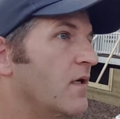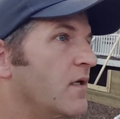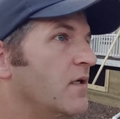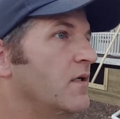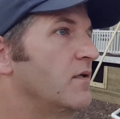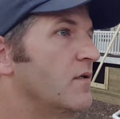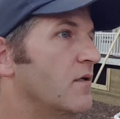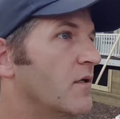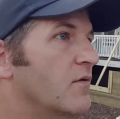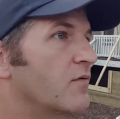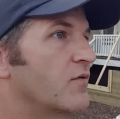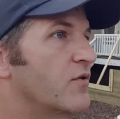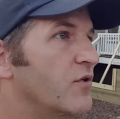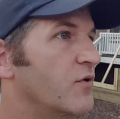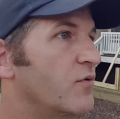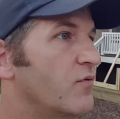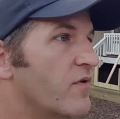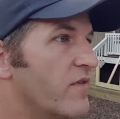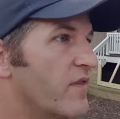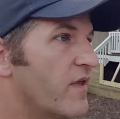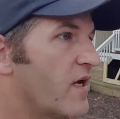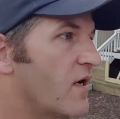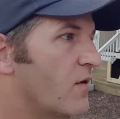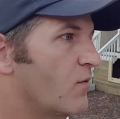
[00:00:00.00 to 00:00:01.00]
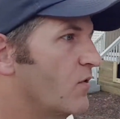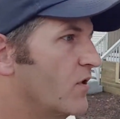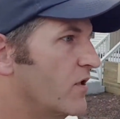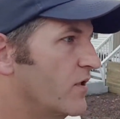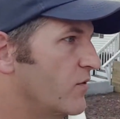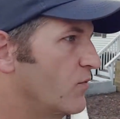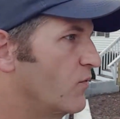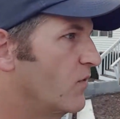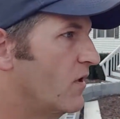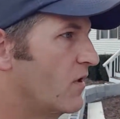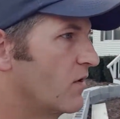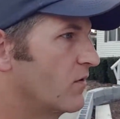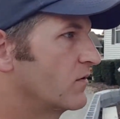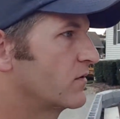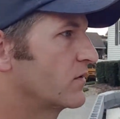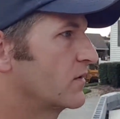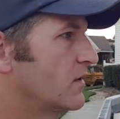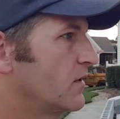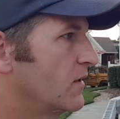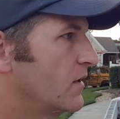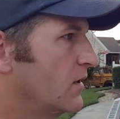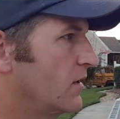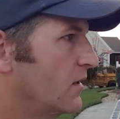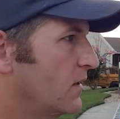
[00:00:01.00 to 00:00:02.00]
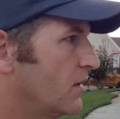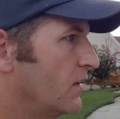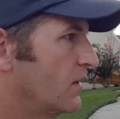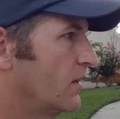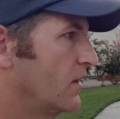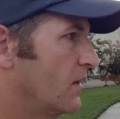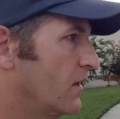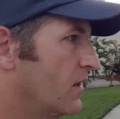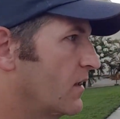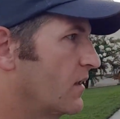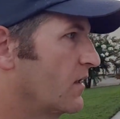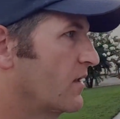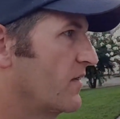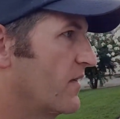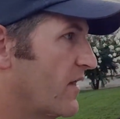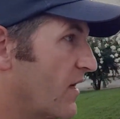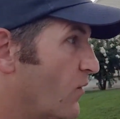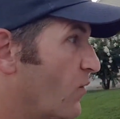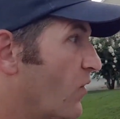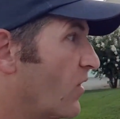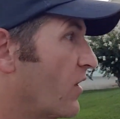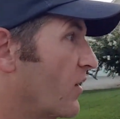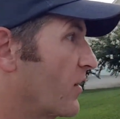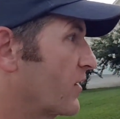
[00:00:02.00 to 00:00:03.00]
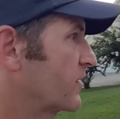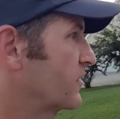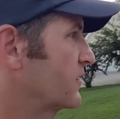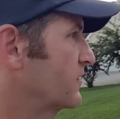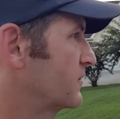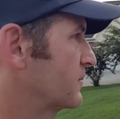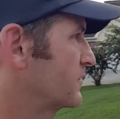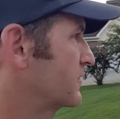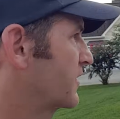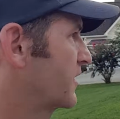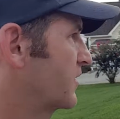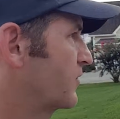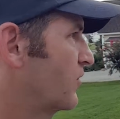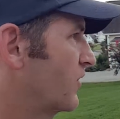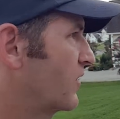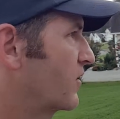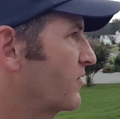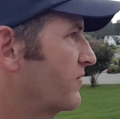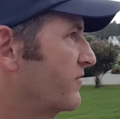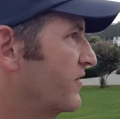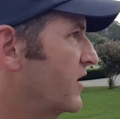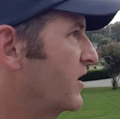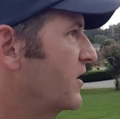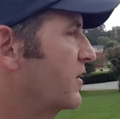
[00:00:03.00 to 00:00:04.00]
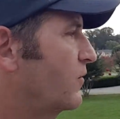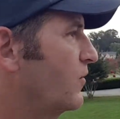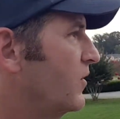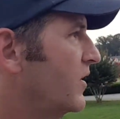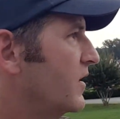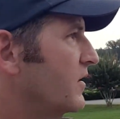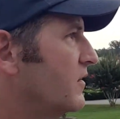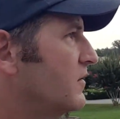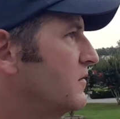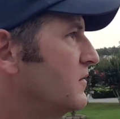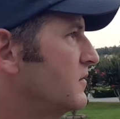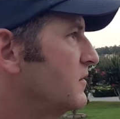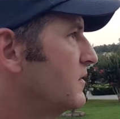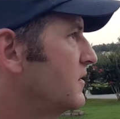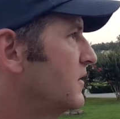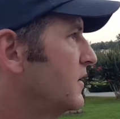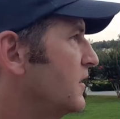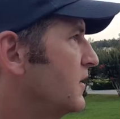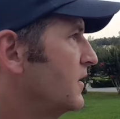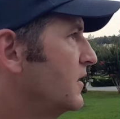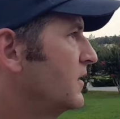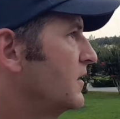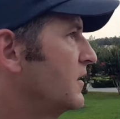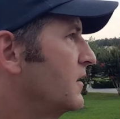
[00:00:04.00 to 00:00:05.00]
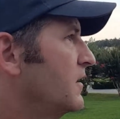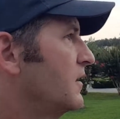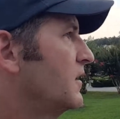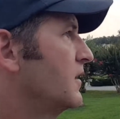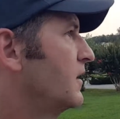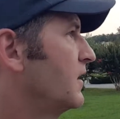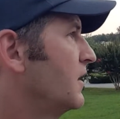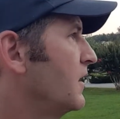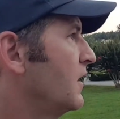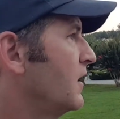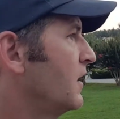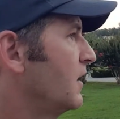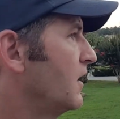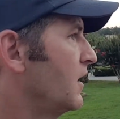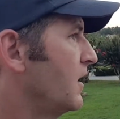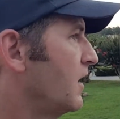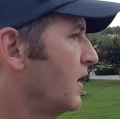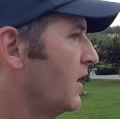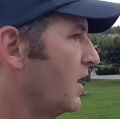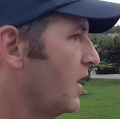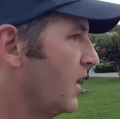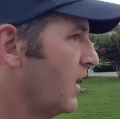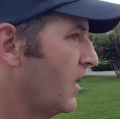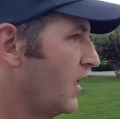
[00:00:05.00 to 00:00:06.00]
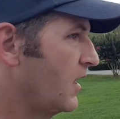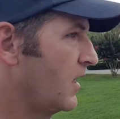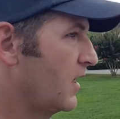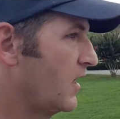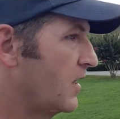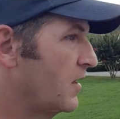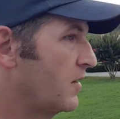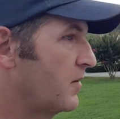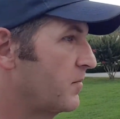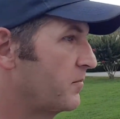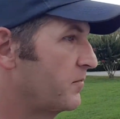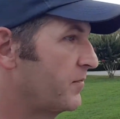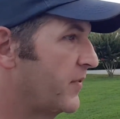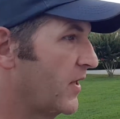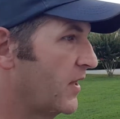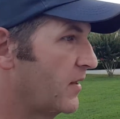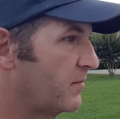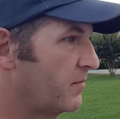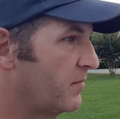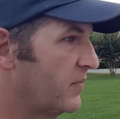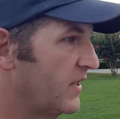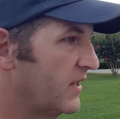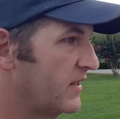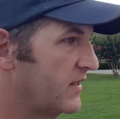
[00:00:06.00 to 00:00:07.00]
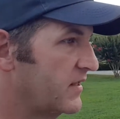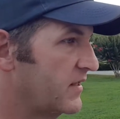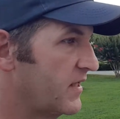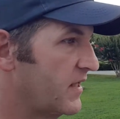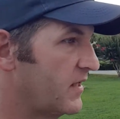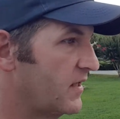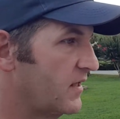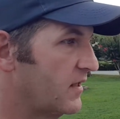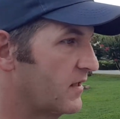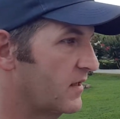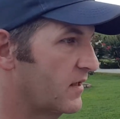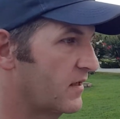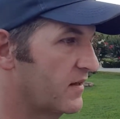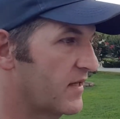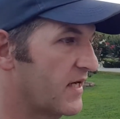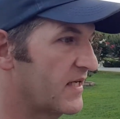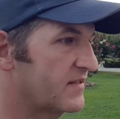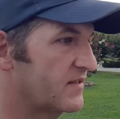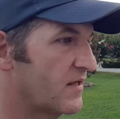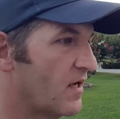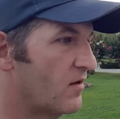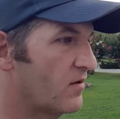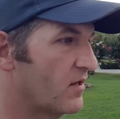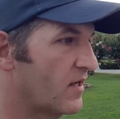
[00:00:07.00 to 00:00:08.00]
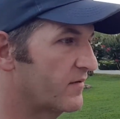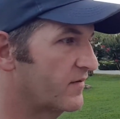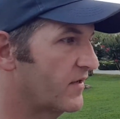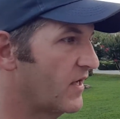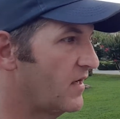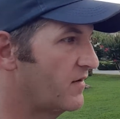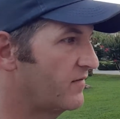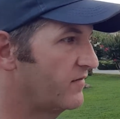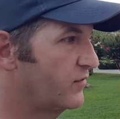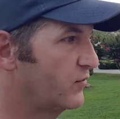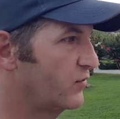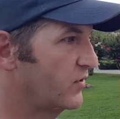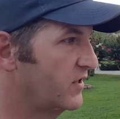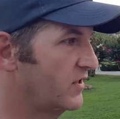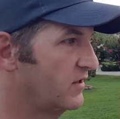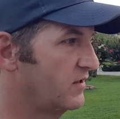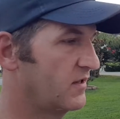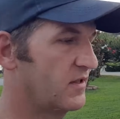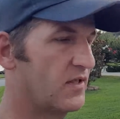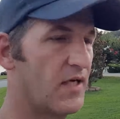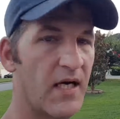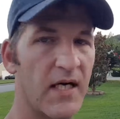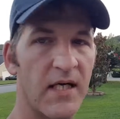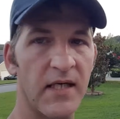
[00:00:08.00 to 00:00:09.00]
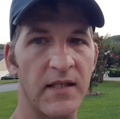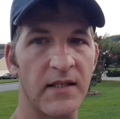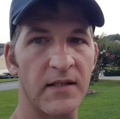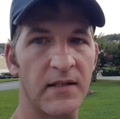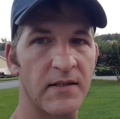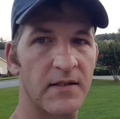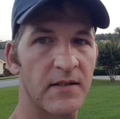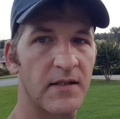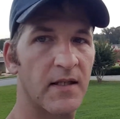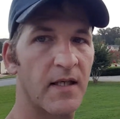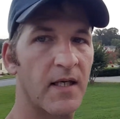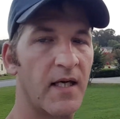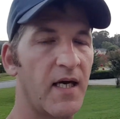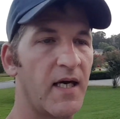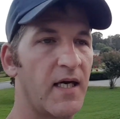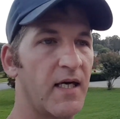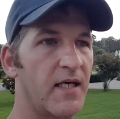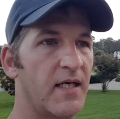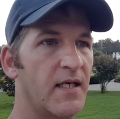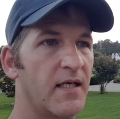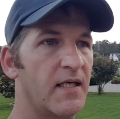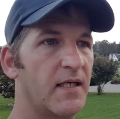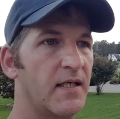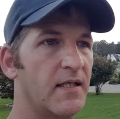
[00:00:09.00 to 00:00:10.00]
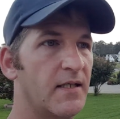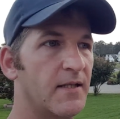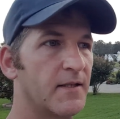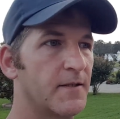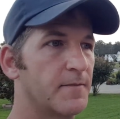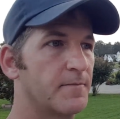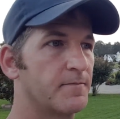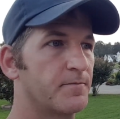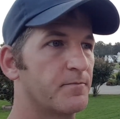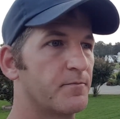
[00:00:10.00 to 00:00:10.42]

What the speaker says: you know, do with that what you want. They work very well. But that's all I've got for you today, and